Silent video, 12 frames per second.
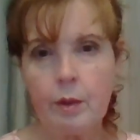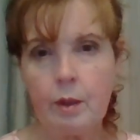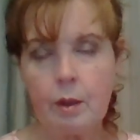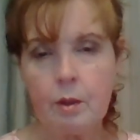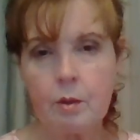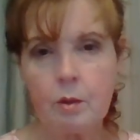
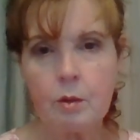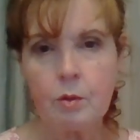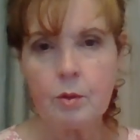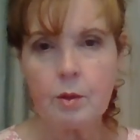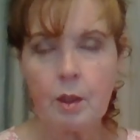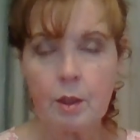and
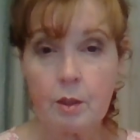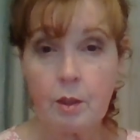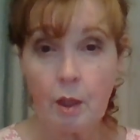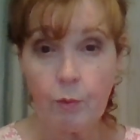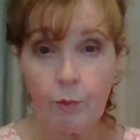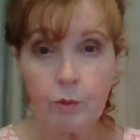you'll say,
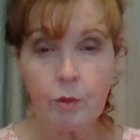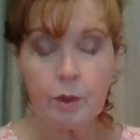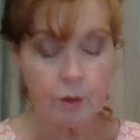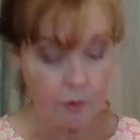Today we're going